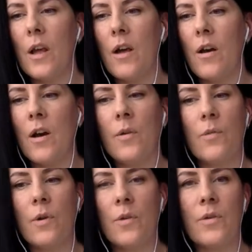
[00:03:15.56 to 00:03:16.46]
I will
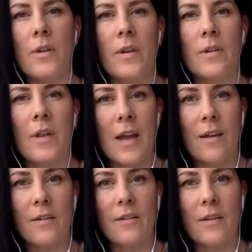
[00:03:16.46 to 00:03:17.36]
go into
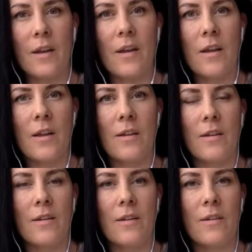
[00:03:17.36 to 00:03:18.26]
that
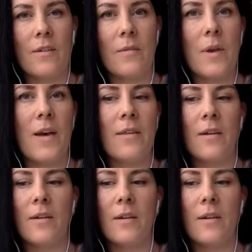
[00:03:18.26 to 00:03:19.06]
in some other